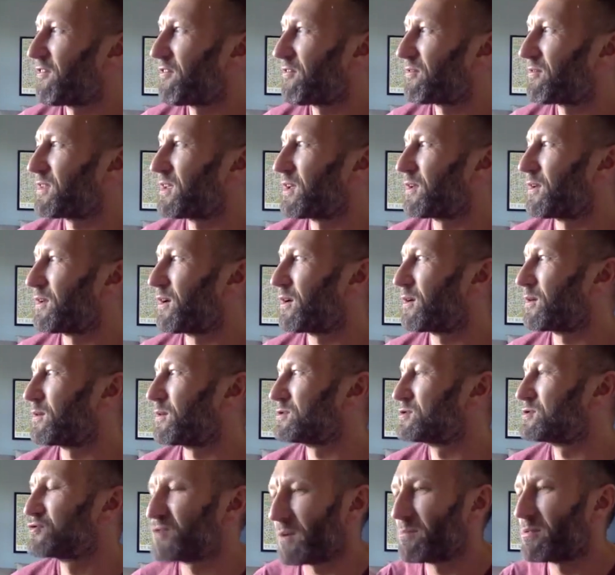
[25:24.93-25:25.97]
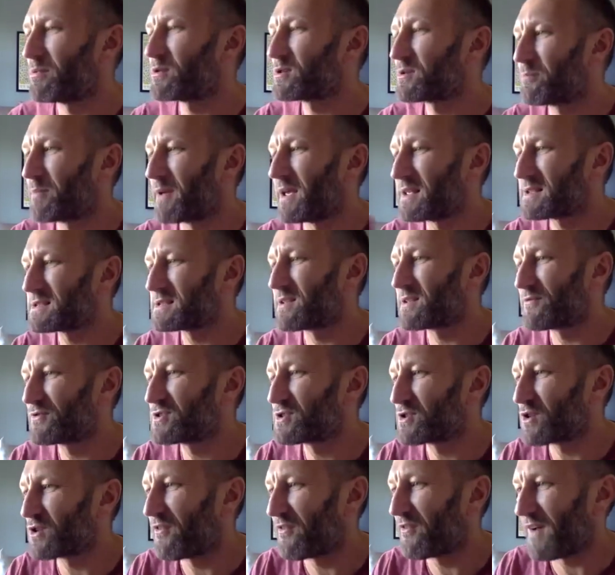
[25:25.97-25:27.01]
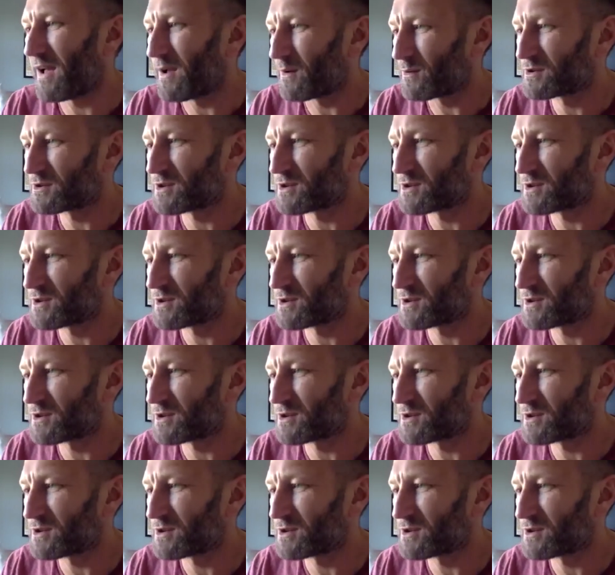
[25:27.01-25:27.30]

you know, dribbled bits of stuff out.